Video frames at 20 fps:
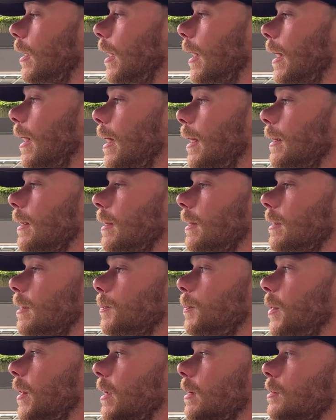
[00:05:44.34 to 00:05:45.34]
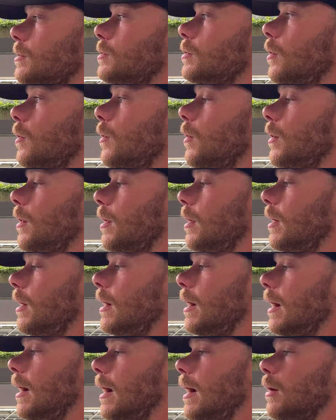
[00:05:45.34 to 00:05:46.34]
And it depends on
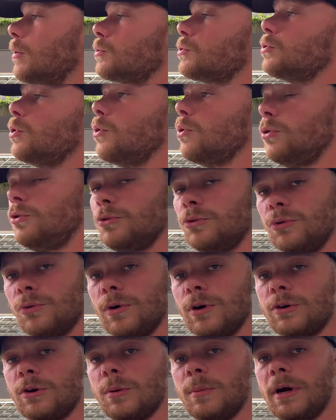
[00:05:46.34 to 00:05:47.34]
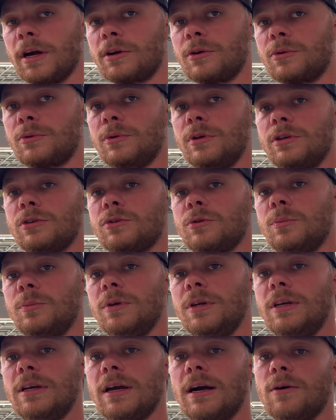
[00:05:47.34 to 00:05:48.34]
how tall do you want your microgreens to
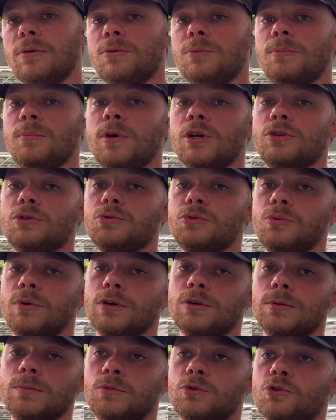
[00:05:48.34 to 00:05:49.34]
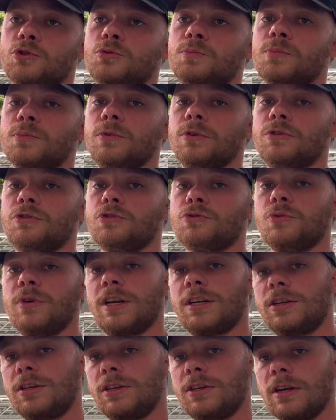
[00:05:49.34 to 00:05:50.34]
be, how much do you want them to
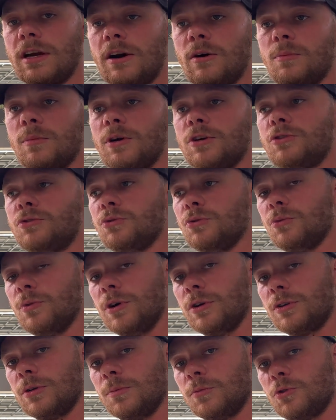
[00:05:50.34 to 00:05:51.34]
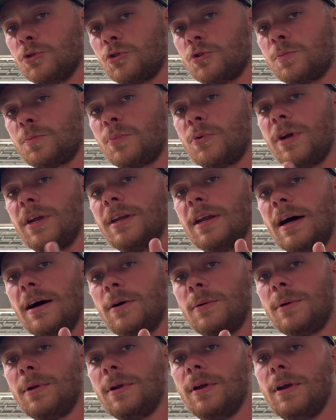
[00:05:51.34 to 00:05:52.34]
stretch, how much do you want them to spread
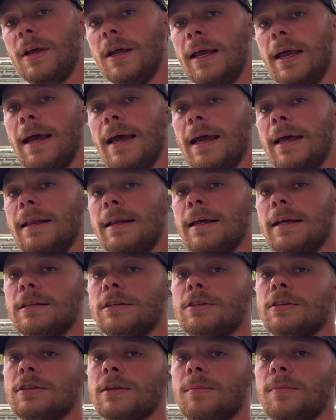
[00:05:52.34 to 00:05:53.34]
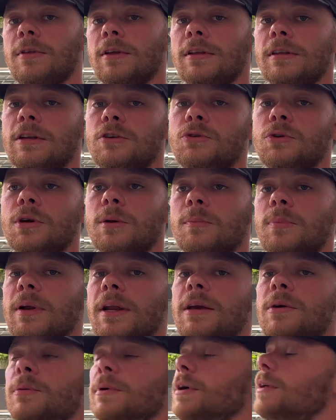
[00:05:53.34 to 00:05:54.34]
out. And that's something that you can
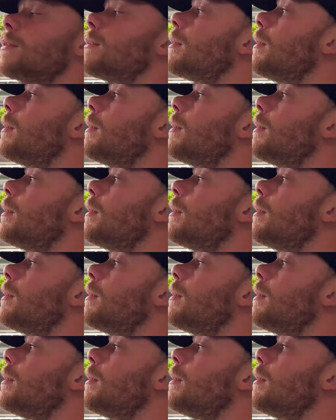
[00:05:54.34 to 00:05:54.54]
play with.